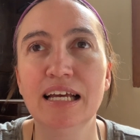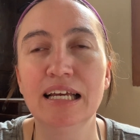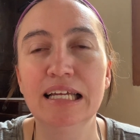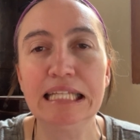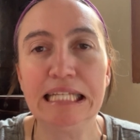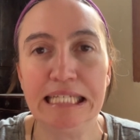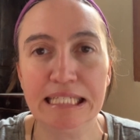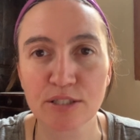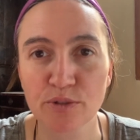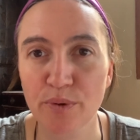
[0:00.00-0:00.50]

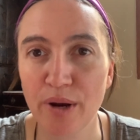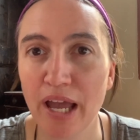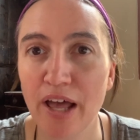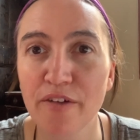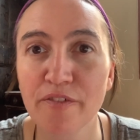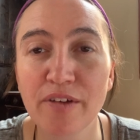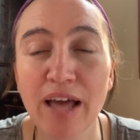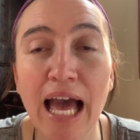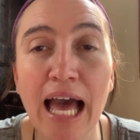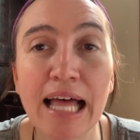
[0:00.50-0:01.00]
Israel
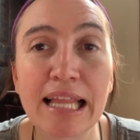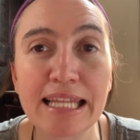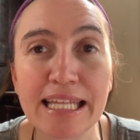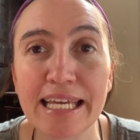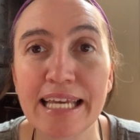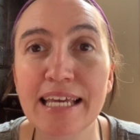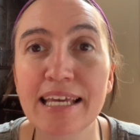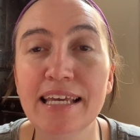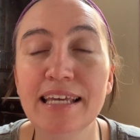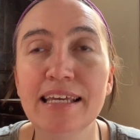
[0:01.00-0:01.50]

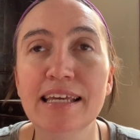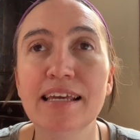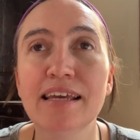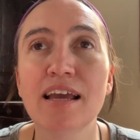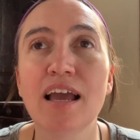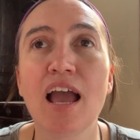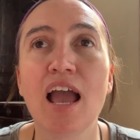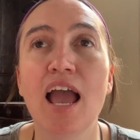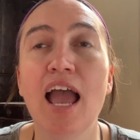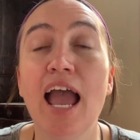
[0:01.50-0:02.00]
Valley.
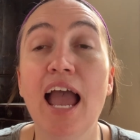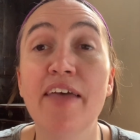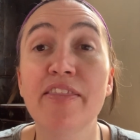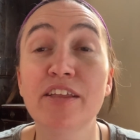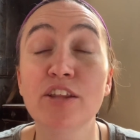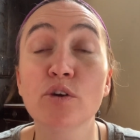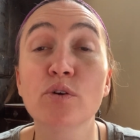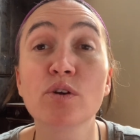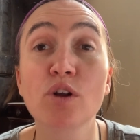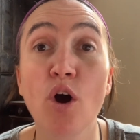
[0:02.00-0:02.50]
And then
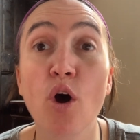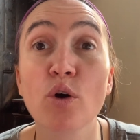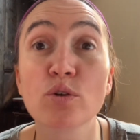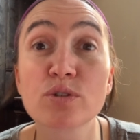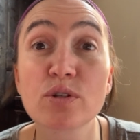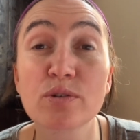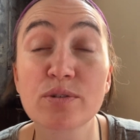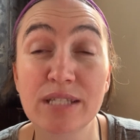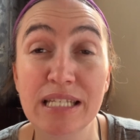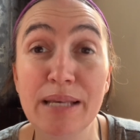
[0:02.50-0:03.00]
you can
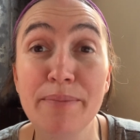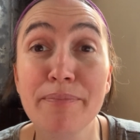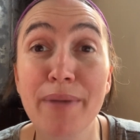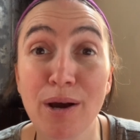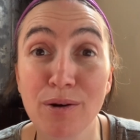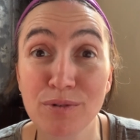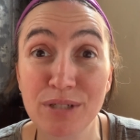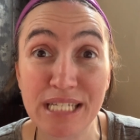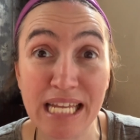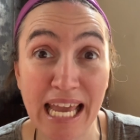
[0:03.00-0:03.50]
also see
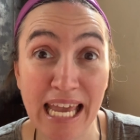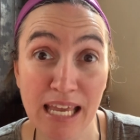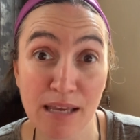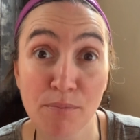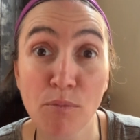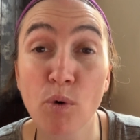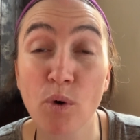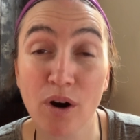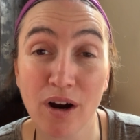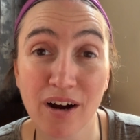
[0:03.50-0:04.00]
Mount
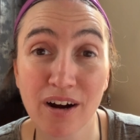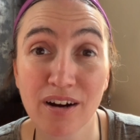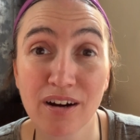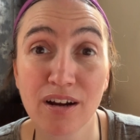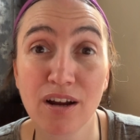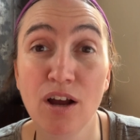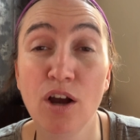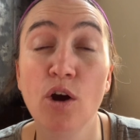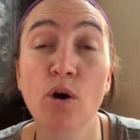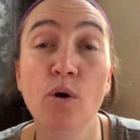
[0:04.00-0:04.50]
Tabor,
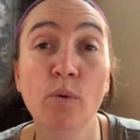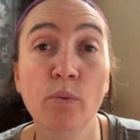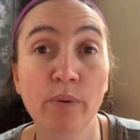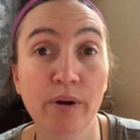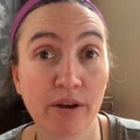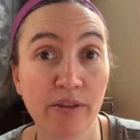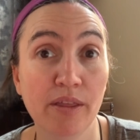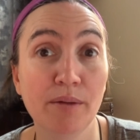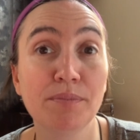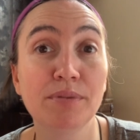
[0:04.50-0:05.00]

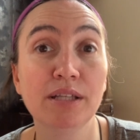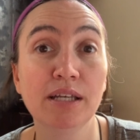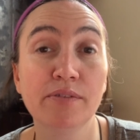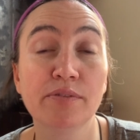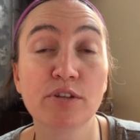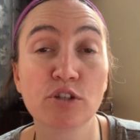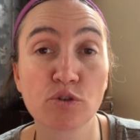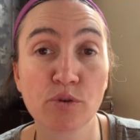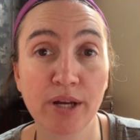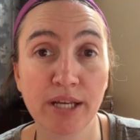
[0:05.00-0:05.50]
where they believe
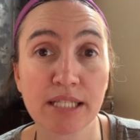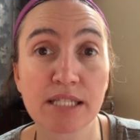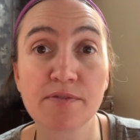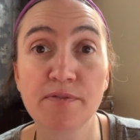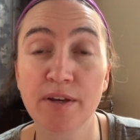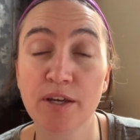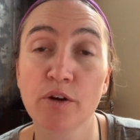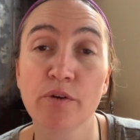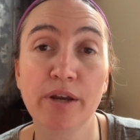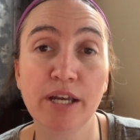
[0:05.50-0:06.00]
the
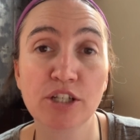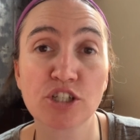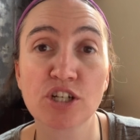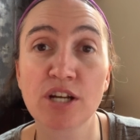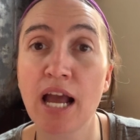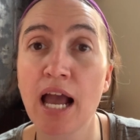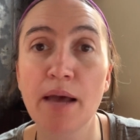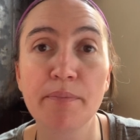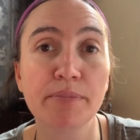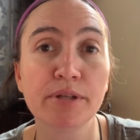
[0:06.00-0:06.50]
transfiguration
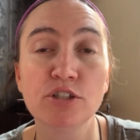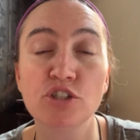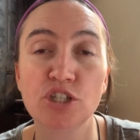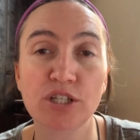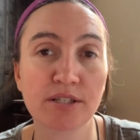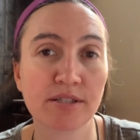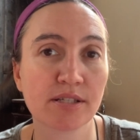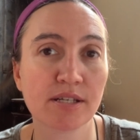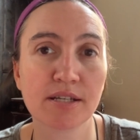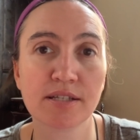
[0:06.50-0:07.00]
happened.
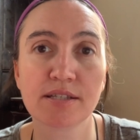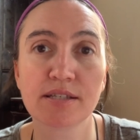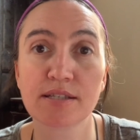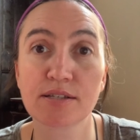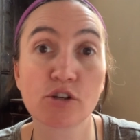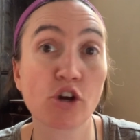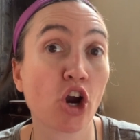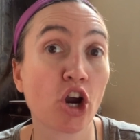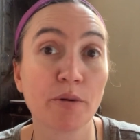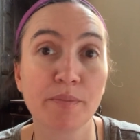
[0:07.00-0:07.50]
Jesus'
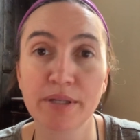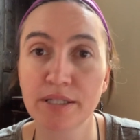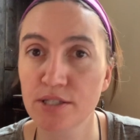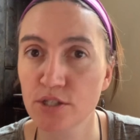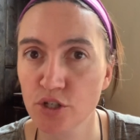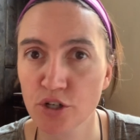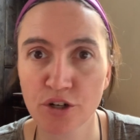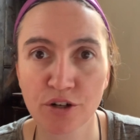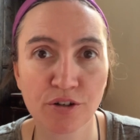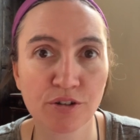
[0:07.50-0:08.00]
garments
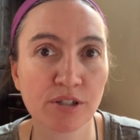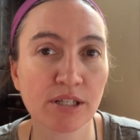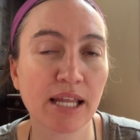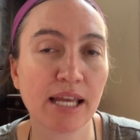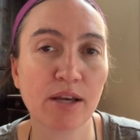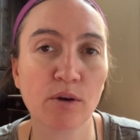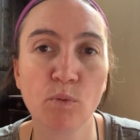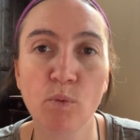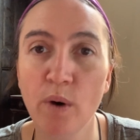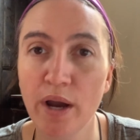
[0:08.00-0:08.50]
turned
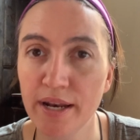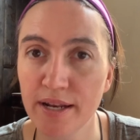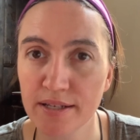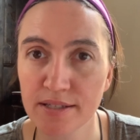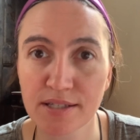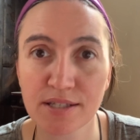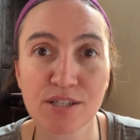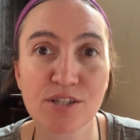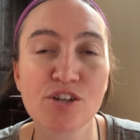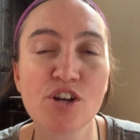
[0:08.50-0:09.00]
like white as
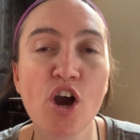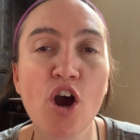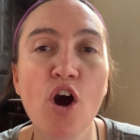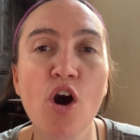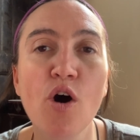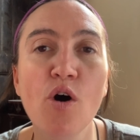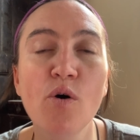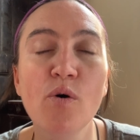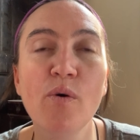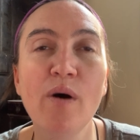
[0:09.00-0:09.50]

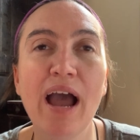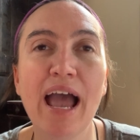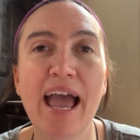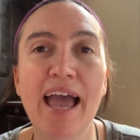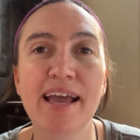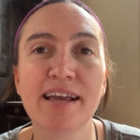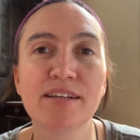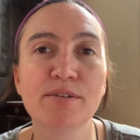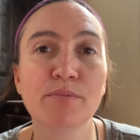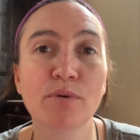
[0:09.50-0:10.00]
snow,
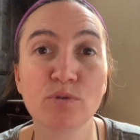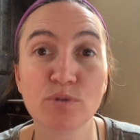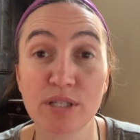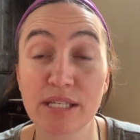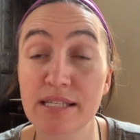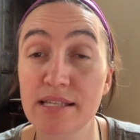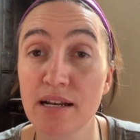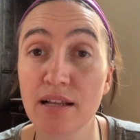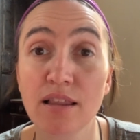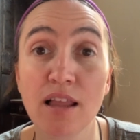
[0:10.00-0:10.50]
and
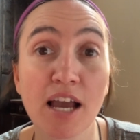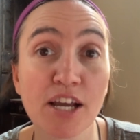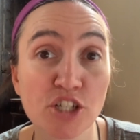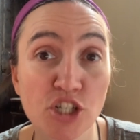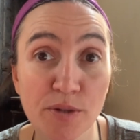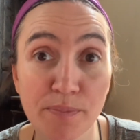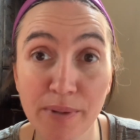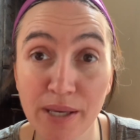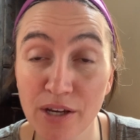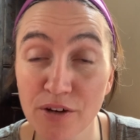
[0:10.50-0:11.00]
Moses and Elijah
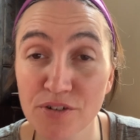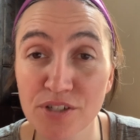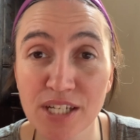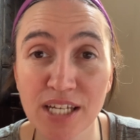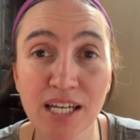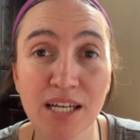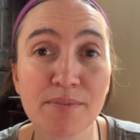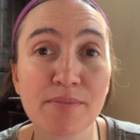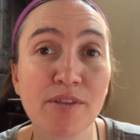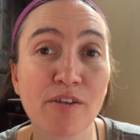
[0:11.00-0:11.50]
appeared to
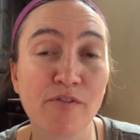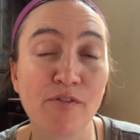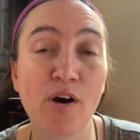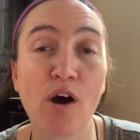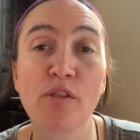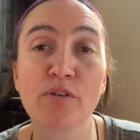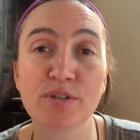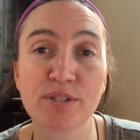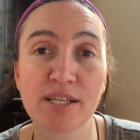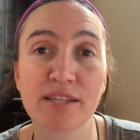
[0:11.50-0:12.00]
him. The
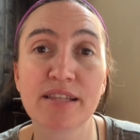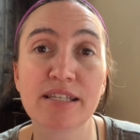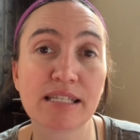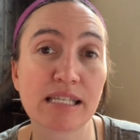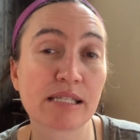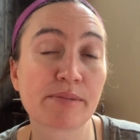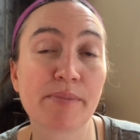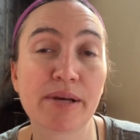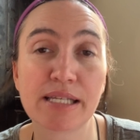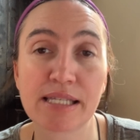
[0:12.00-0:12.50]
Father said, this
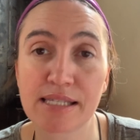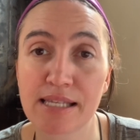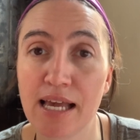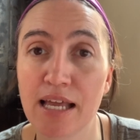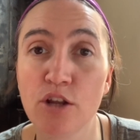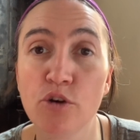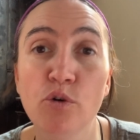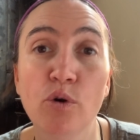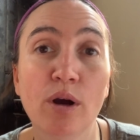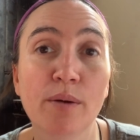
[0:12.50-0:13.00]
is my son
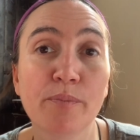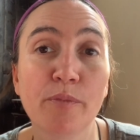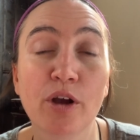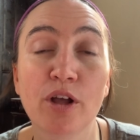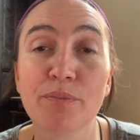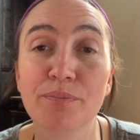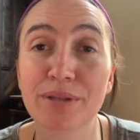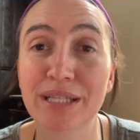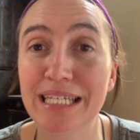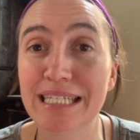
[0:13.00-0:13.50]
who I'm well
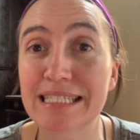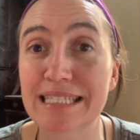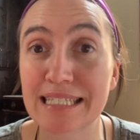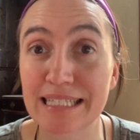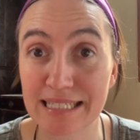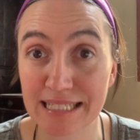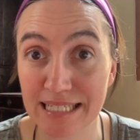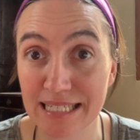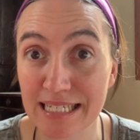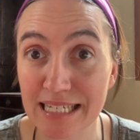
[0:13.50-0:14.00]
pleased,
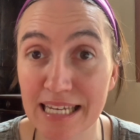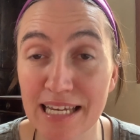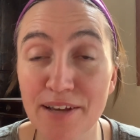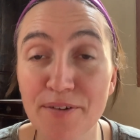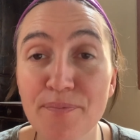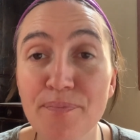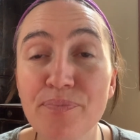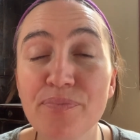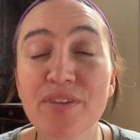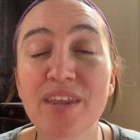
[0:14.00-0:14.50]
listen to
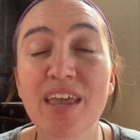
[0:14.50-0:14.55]
him.